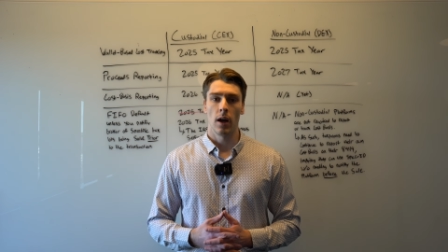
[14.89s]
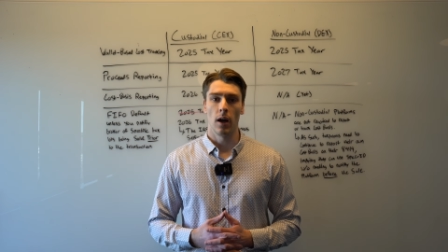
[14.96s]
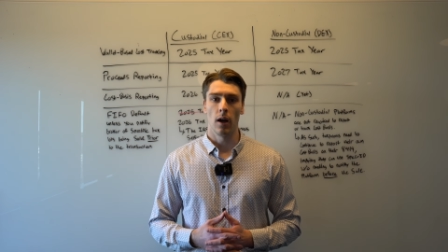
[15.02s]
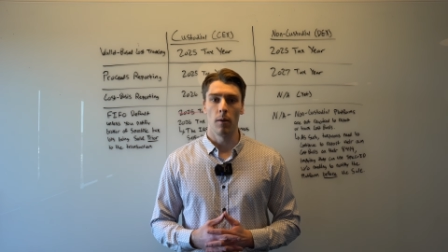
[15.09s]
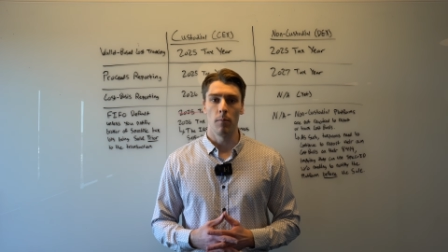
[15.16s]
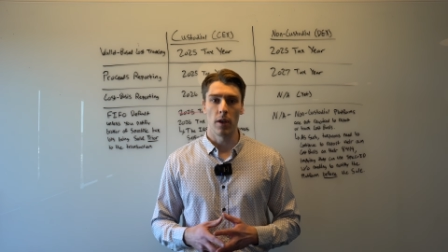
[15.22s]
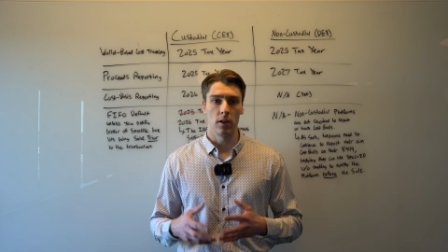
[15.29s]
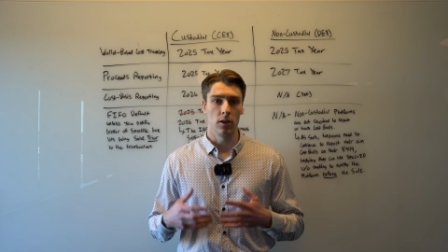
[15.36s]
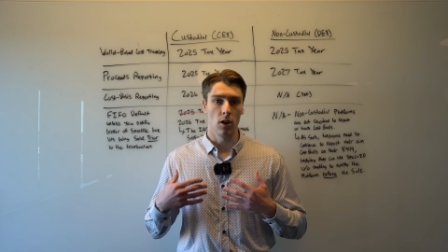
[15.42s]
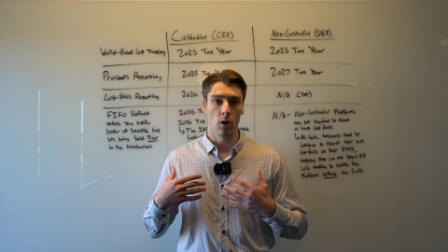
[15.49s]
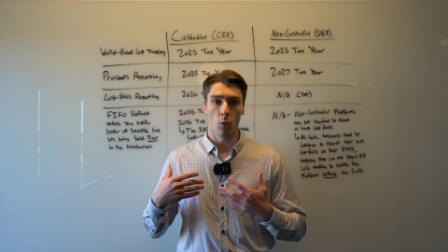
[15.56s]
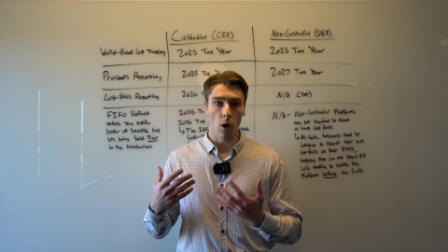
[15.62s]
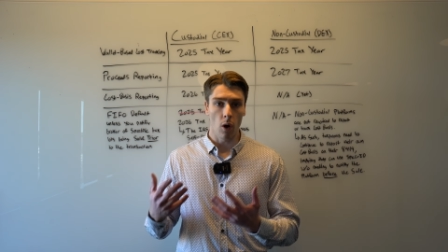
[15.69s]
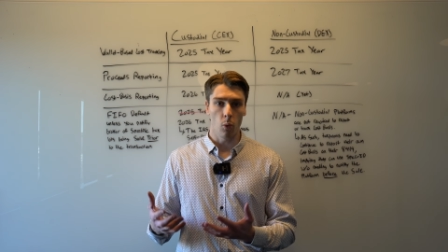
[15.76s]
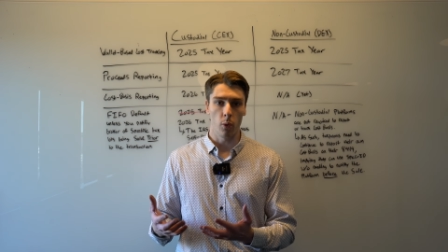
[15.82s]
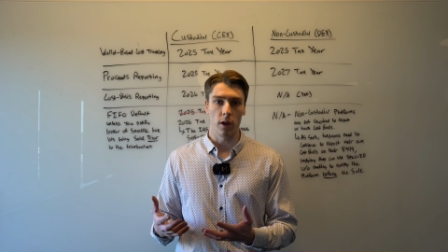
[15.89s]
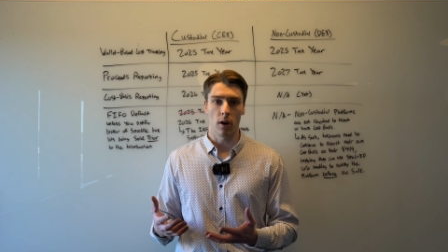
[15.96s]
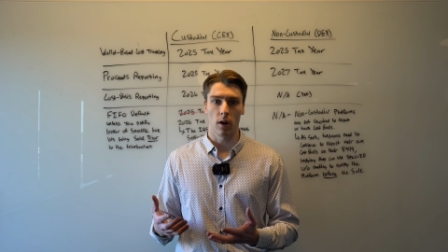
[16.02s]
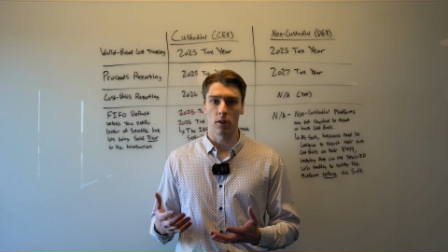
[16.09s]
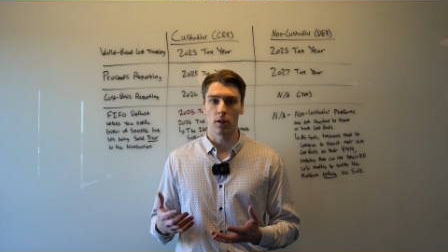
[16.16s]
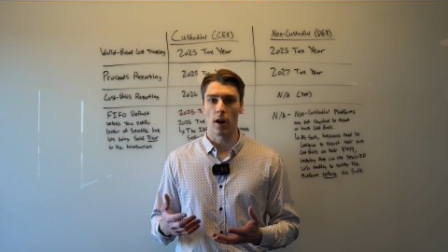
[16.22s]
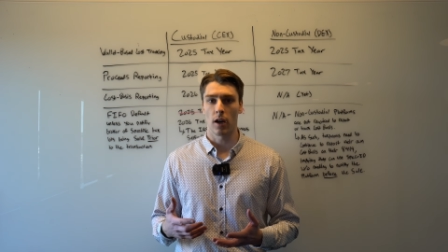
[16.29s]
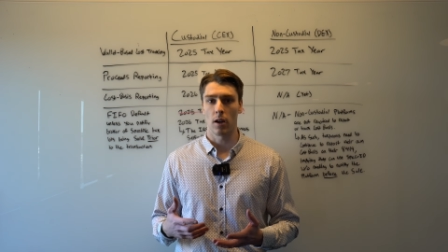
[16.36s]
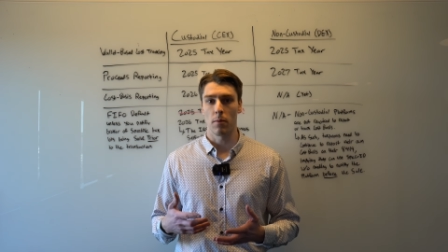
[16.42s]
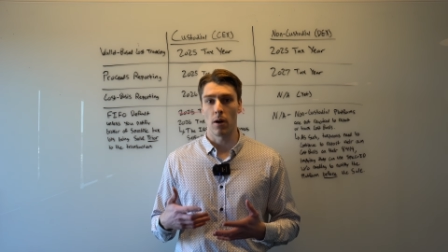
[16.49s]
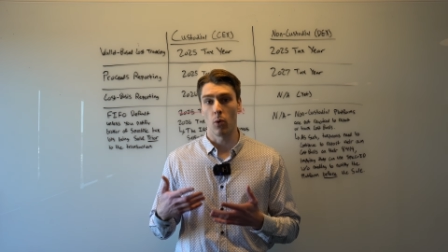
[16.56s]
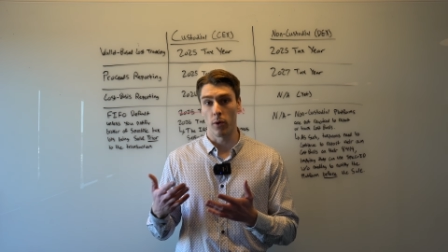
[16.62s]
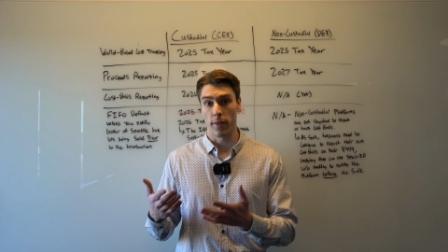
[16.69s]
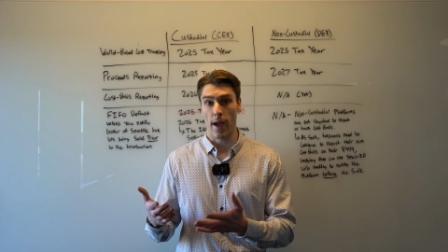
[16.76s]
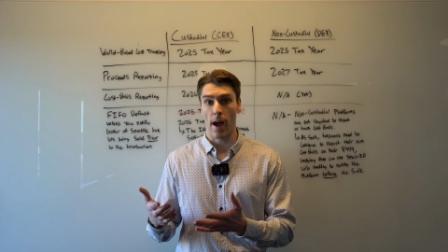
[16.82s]
and what we are talking
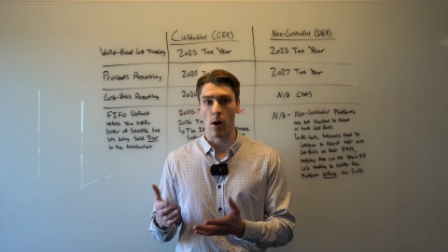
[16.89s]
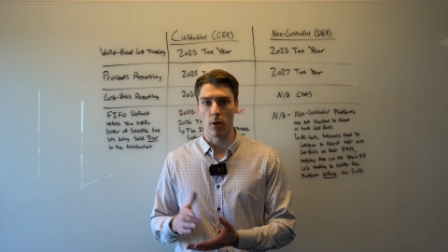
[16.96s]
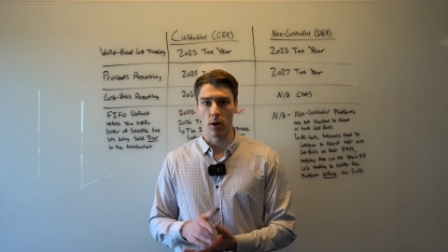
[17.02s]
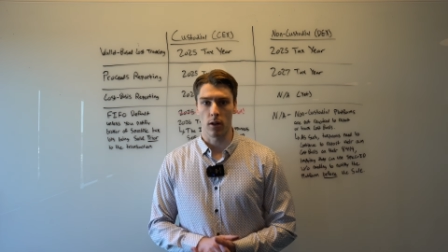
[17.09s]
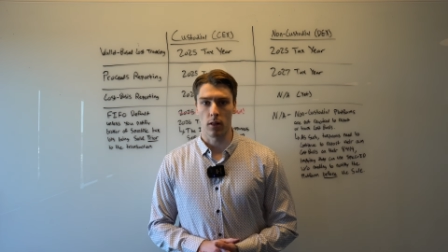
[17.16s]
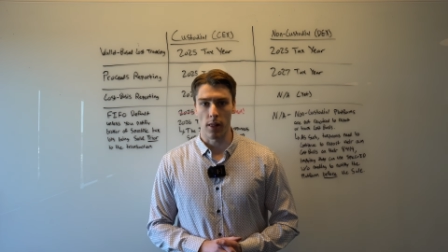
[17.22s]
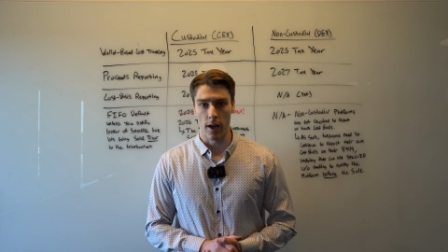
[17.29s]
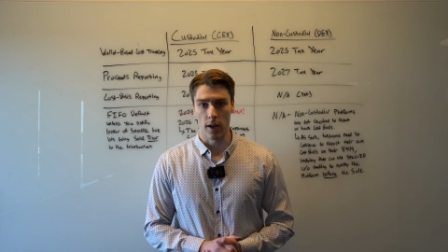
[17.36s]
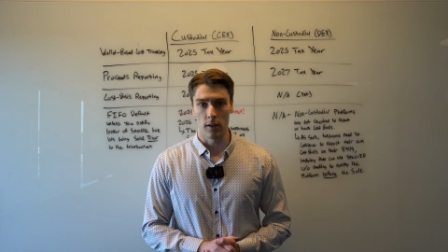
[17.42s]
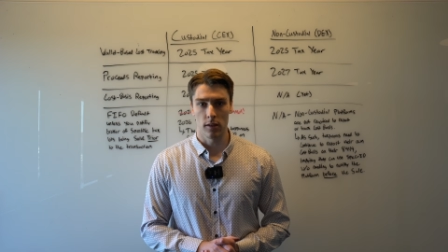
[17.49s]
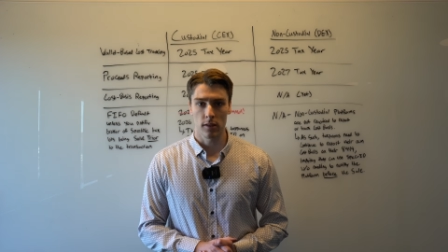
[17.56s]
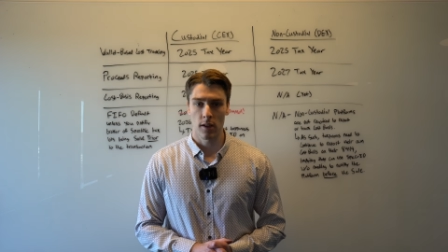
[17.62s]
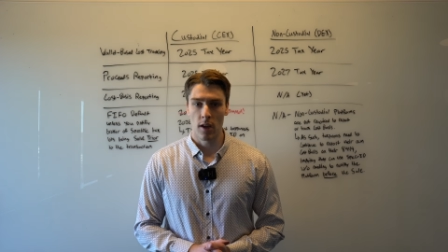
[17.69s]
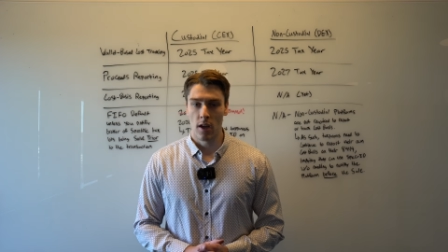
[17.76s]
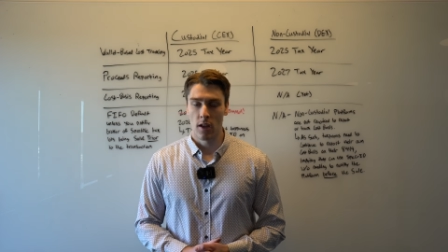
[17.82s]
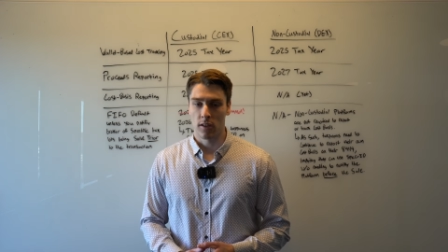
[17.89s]
about with our clients.